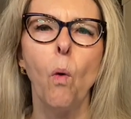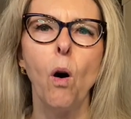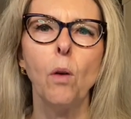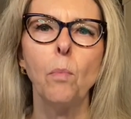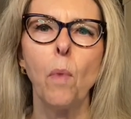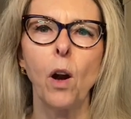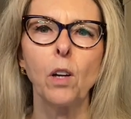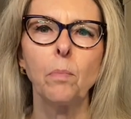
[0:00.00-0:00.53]

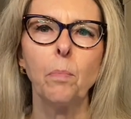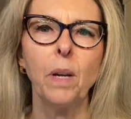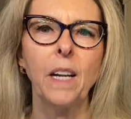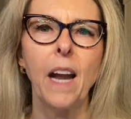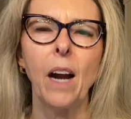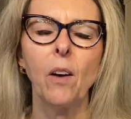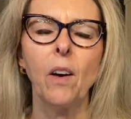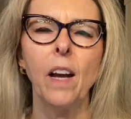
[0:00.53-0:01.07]
Walmart,
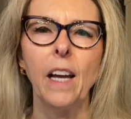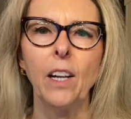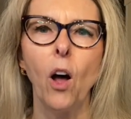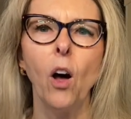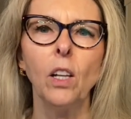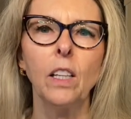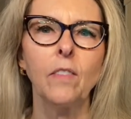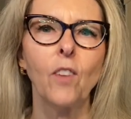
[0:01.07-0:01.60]
Panera, and
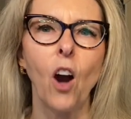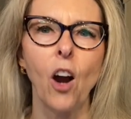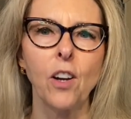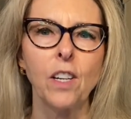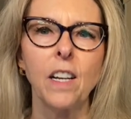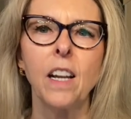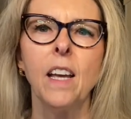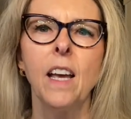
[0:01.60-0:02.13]
Olive
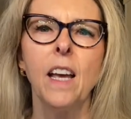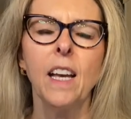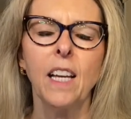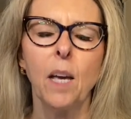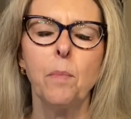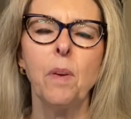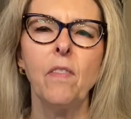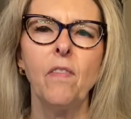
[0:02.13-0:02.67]
Garden,
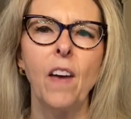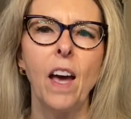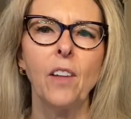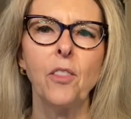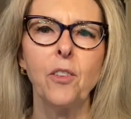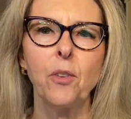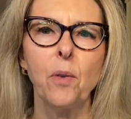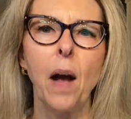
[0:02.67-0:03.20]
can be
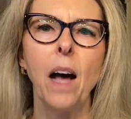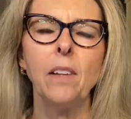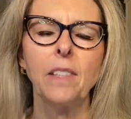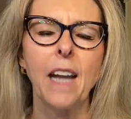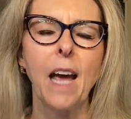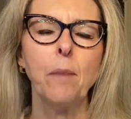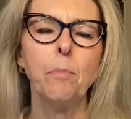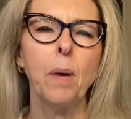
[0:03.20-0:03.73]
found throughout
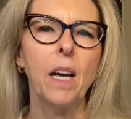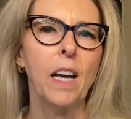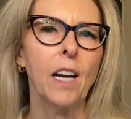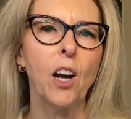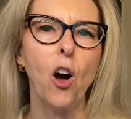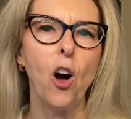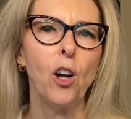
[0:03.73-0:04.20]
Nampa and